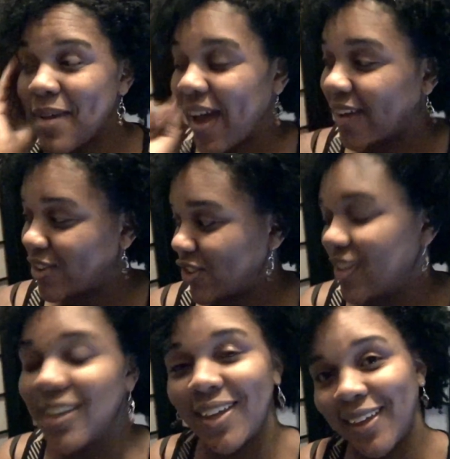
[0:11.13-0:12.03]

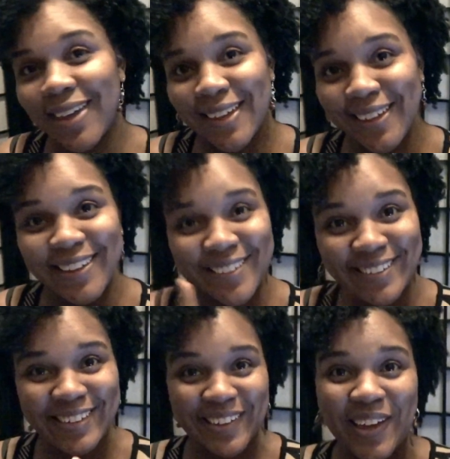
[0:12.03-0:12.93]
actually
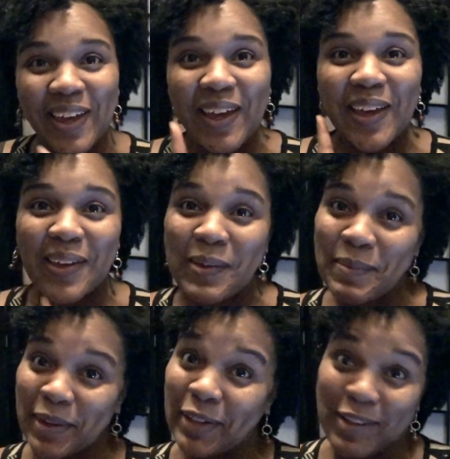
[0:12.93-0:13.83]
in
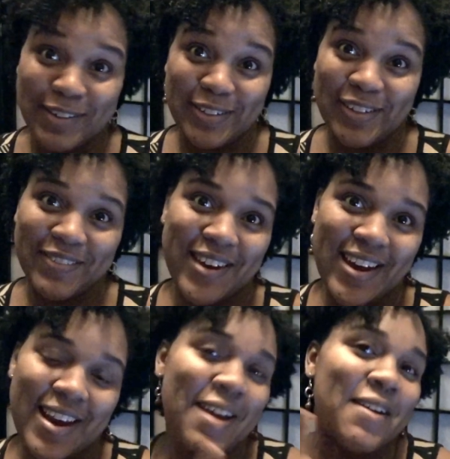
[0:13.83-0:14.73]
my closet
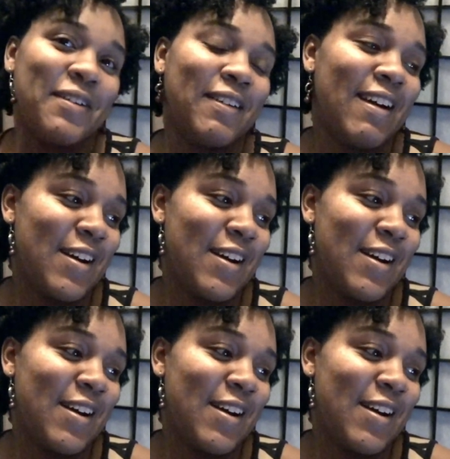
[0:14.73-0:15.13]
right now.